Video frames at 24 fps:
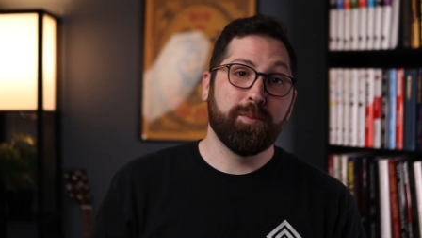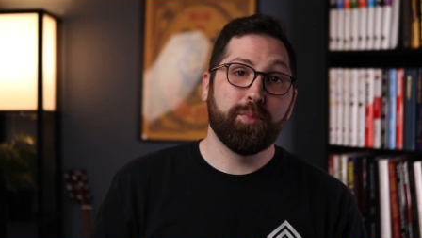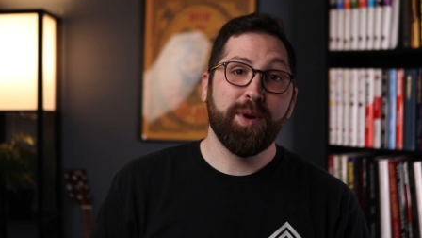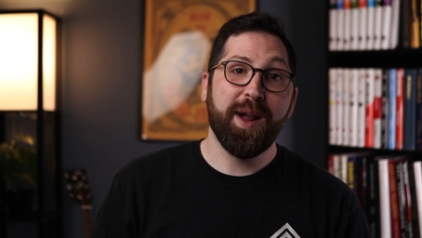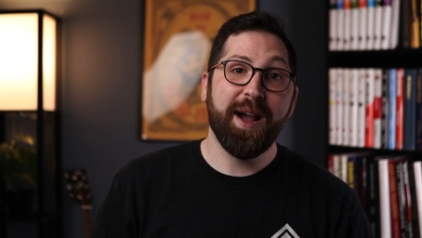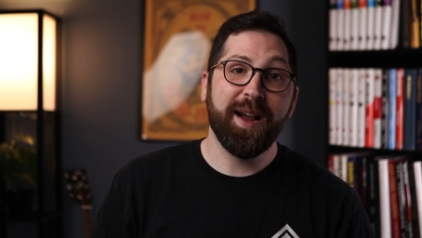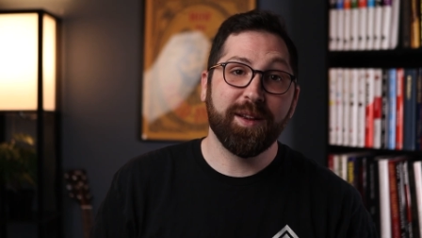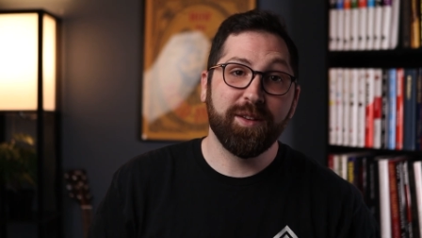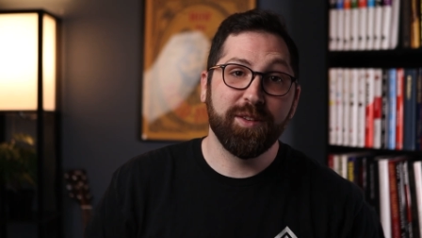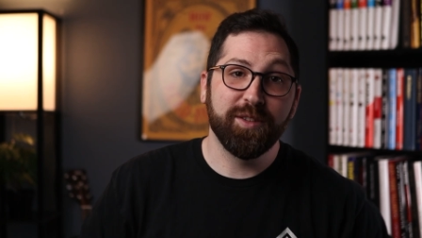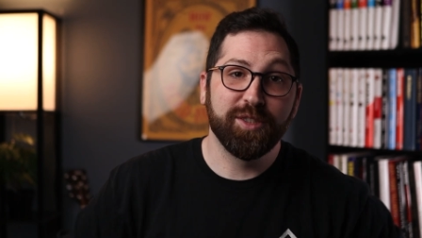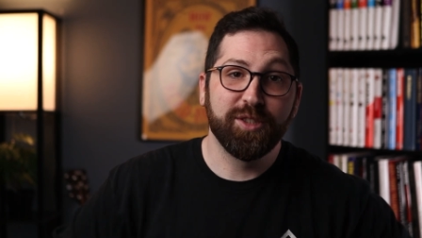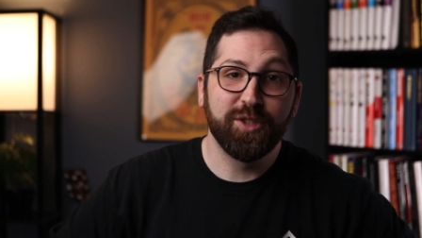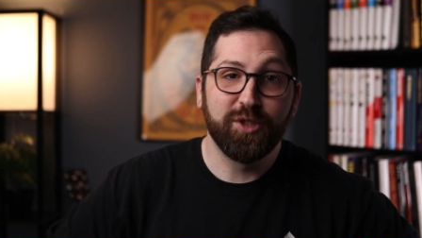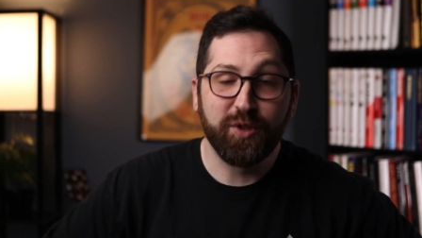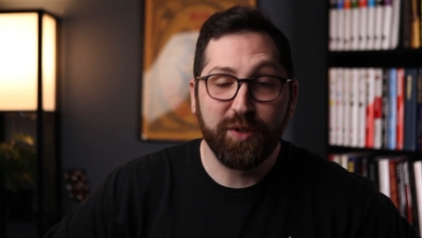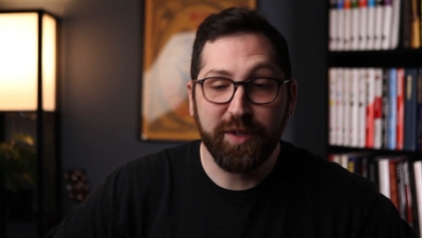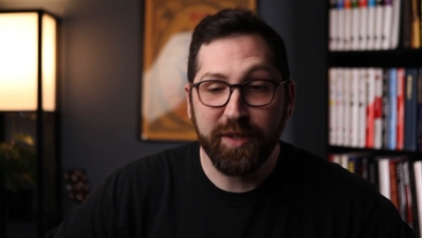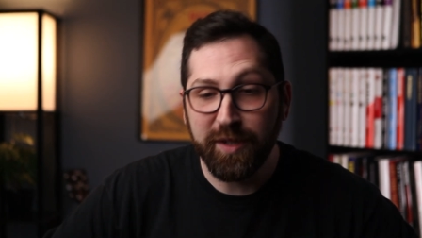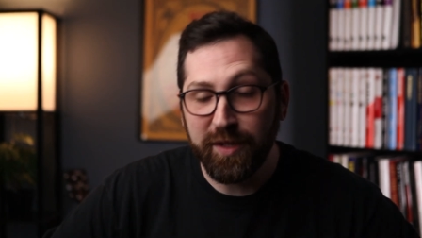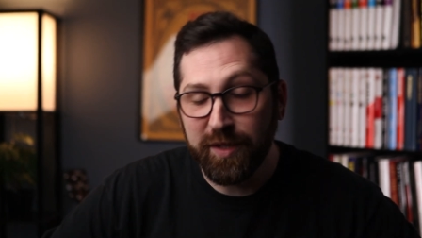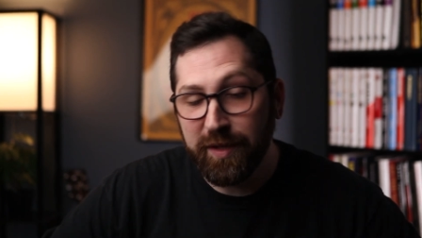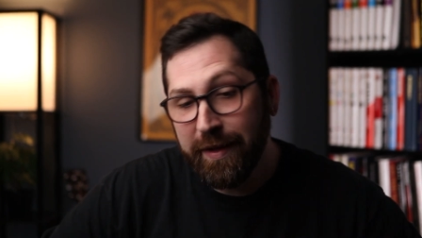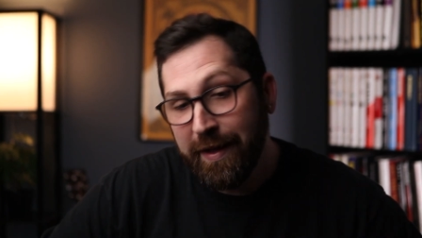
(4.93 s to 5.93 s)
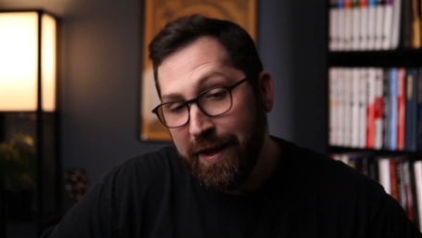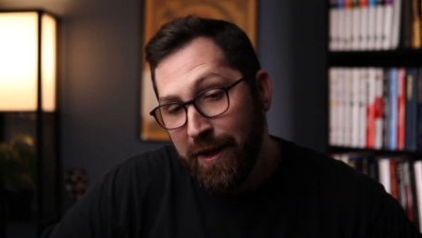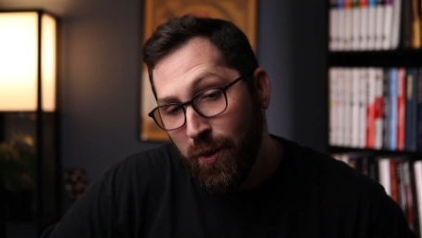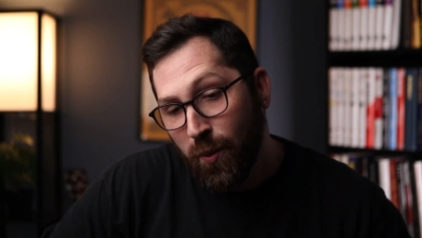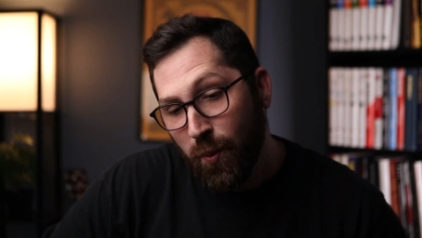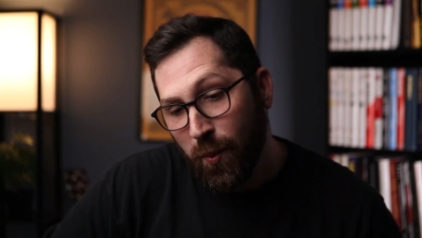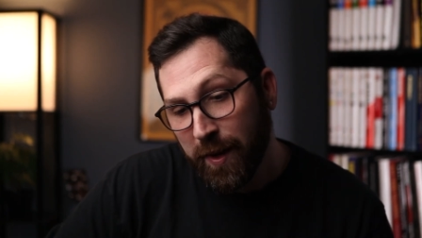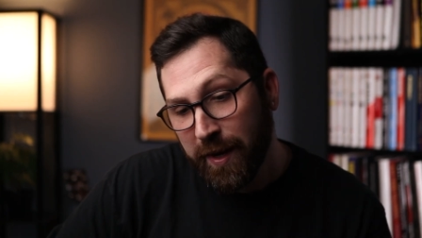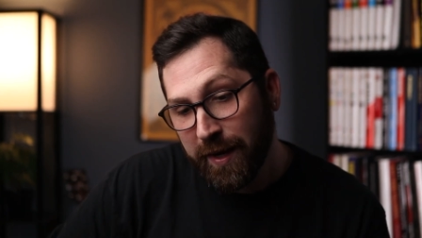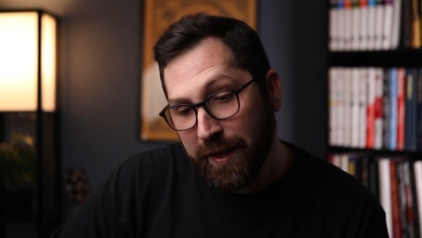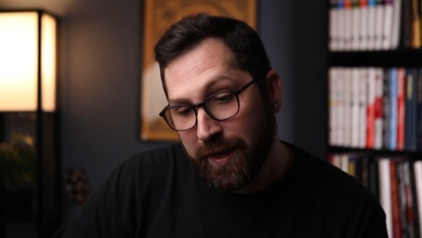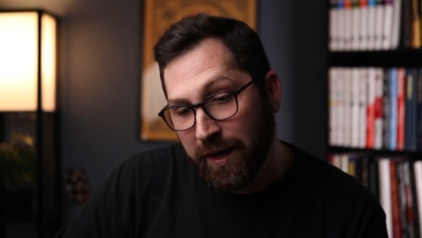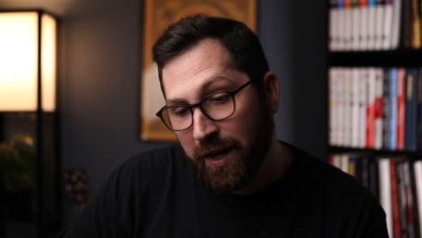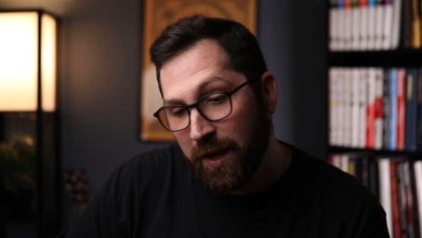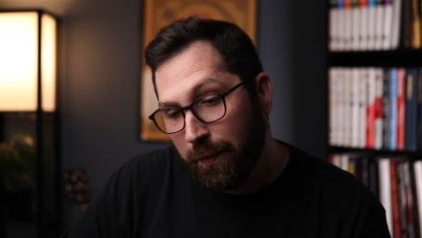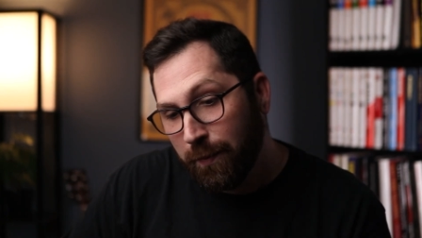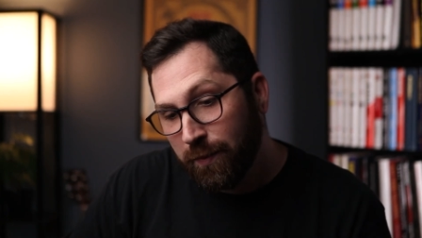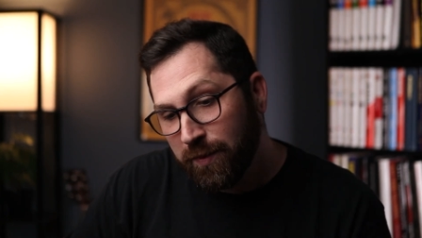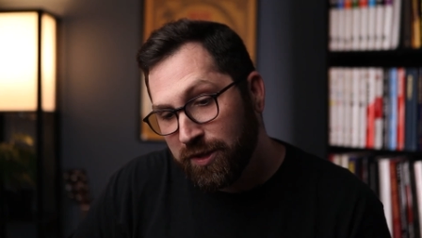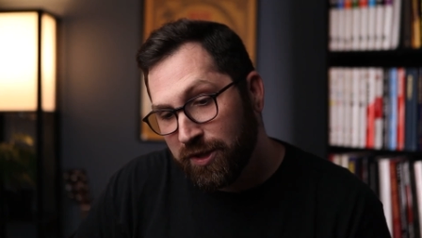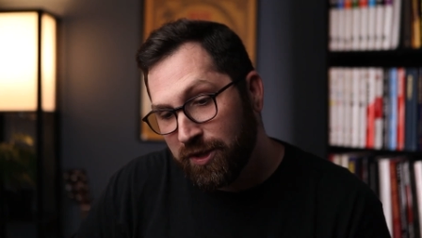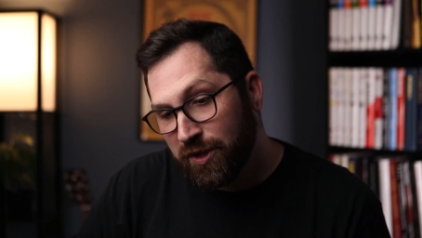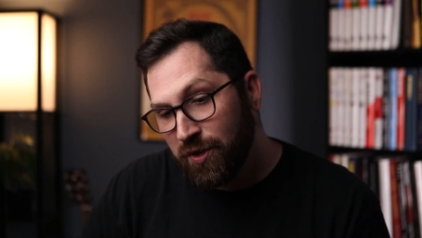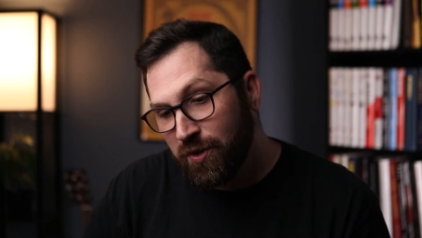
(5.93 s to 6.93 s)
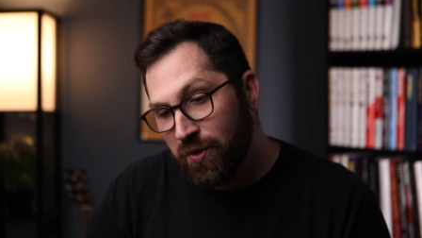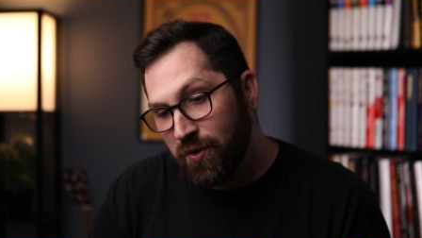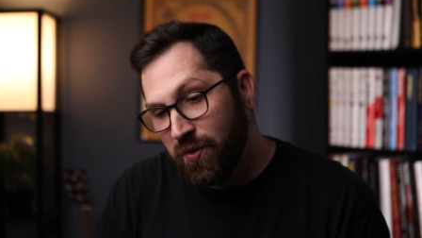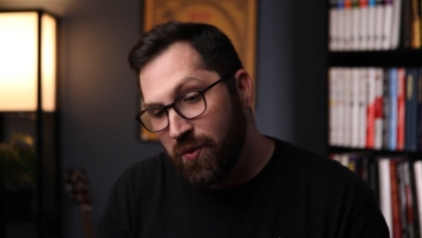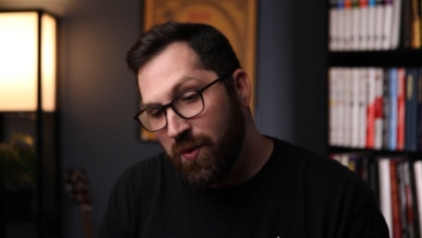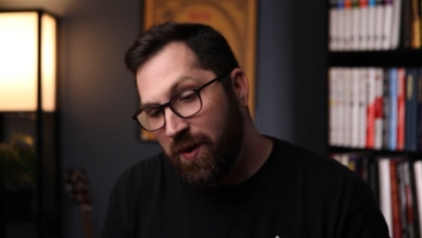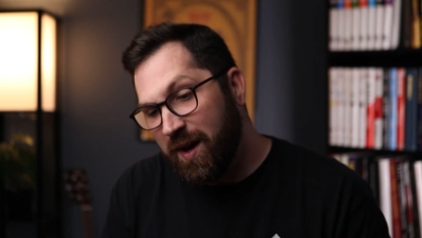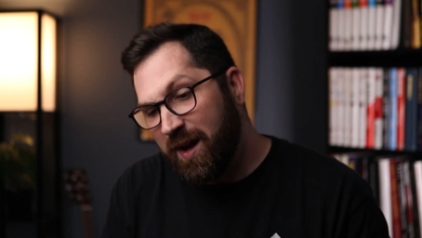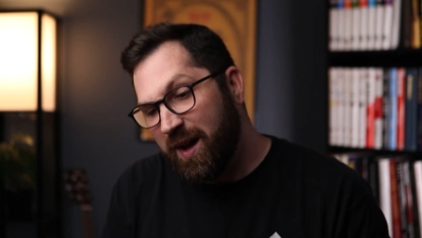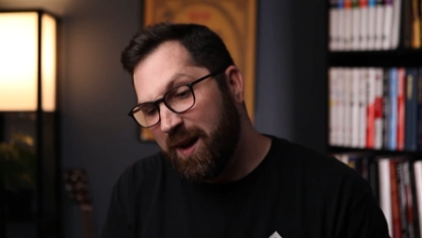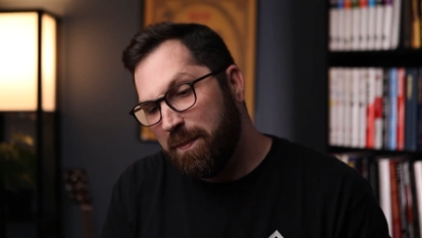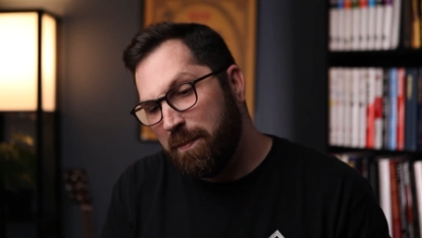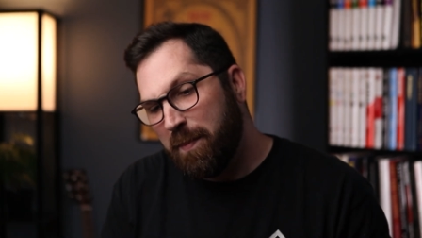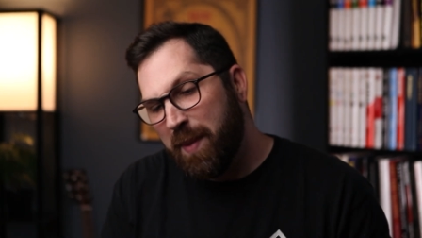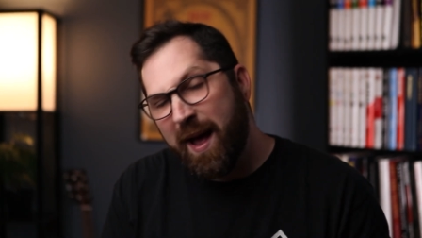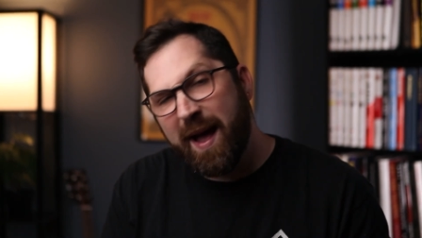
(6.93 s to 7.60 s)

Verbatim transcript: practice drill when it comes to uh,